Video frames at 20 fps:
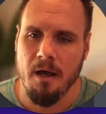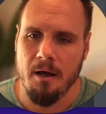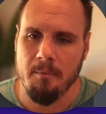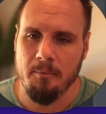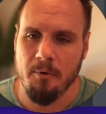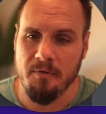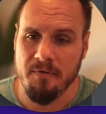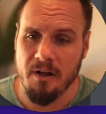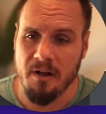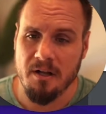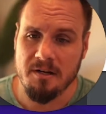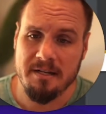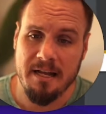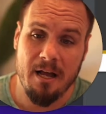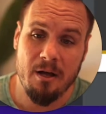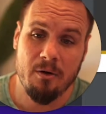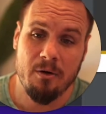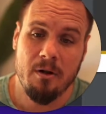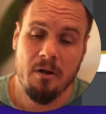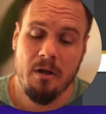Moving on
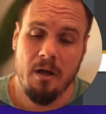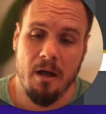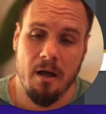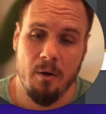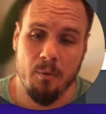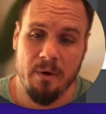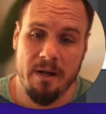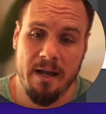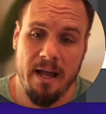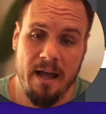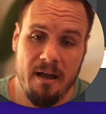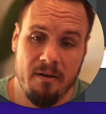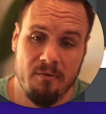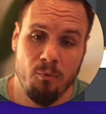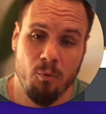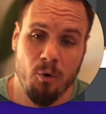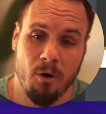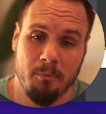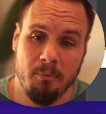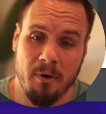down, we have
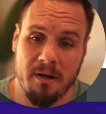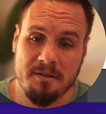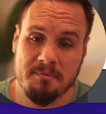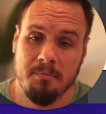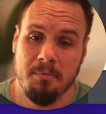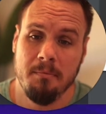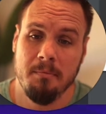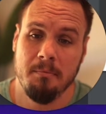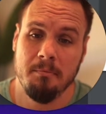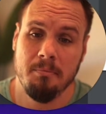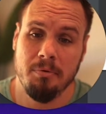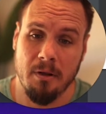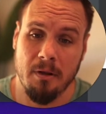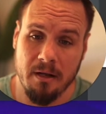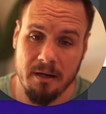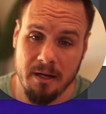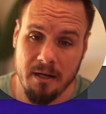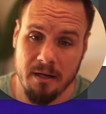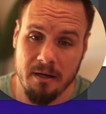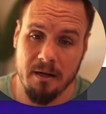WordPress
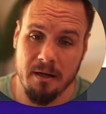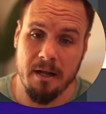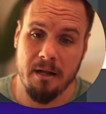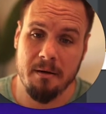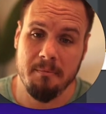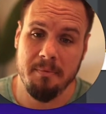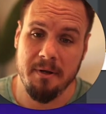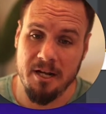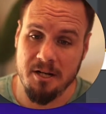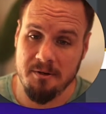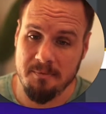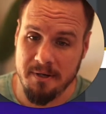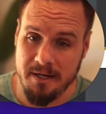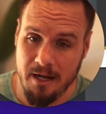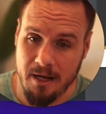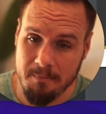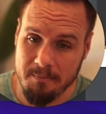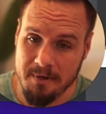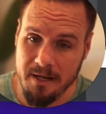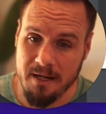plugin and PHP
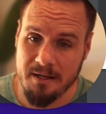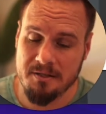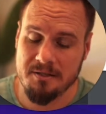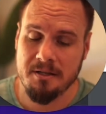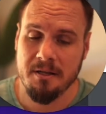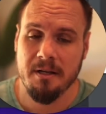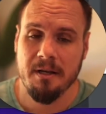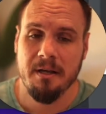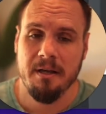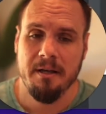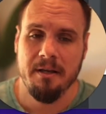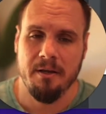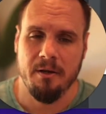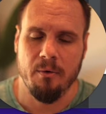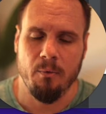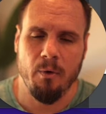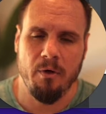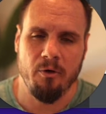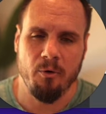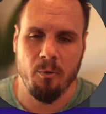updates.
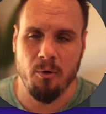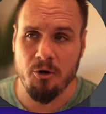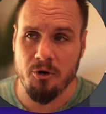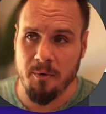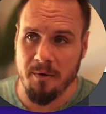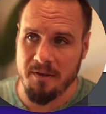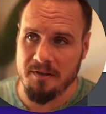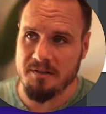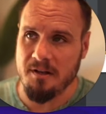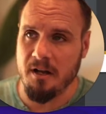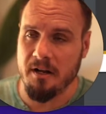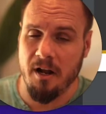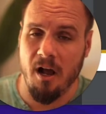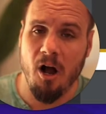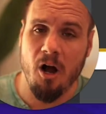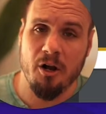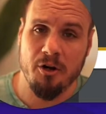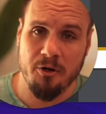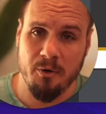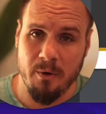Whether we're doing this on an
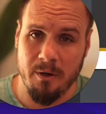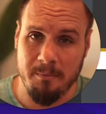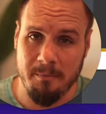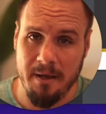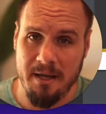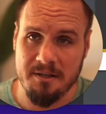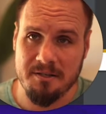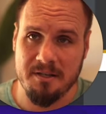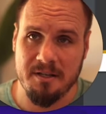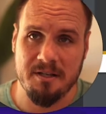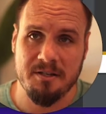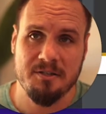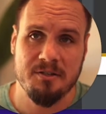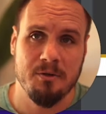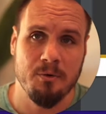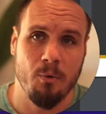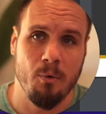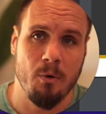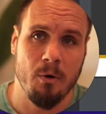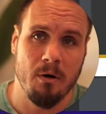ongoing basis
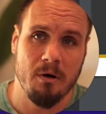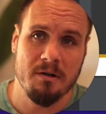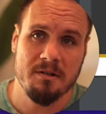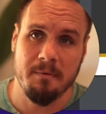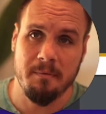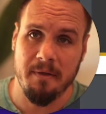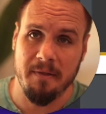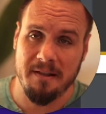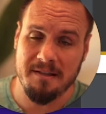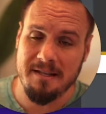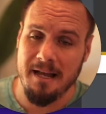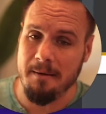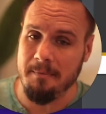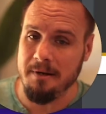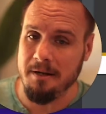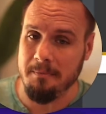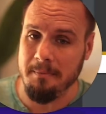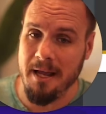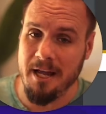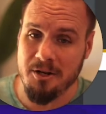or something that's
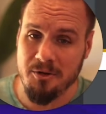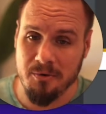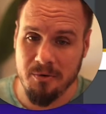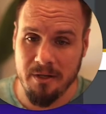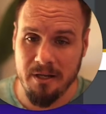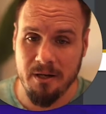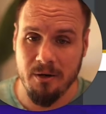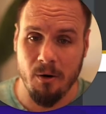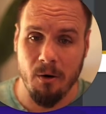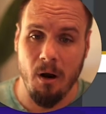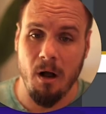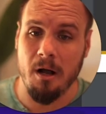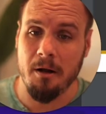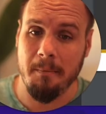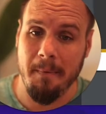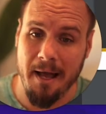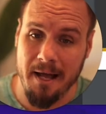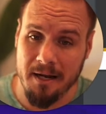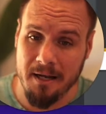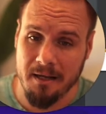happening manually or
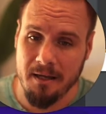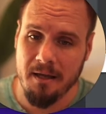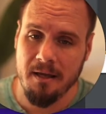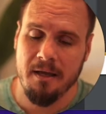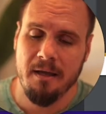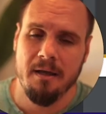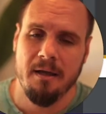automatic,